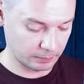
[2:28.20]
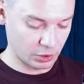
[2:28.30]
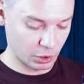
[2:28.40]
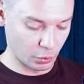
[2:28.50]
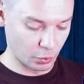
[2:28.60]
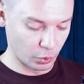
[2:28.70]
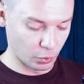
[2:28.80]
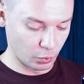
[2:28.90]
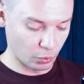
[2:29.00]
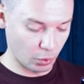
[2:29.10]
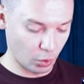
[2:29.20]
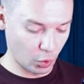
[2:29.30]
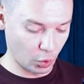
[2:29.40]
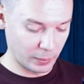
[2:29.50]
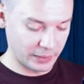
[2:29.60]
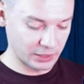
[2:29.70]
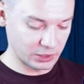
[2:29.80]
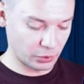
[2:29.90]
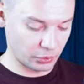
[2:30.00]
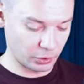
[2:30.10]
So you
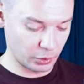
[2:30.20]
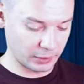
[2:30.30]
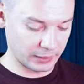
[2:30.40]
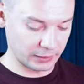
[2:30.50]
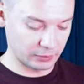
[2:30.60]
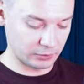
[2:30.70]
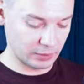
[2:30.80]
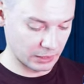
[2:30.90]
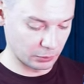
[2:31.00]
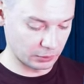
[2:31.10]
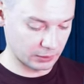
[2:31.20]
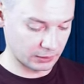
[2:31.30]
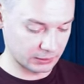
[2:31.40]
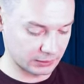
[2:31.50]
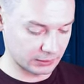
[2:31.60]
always turn your hand down and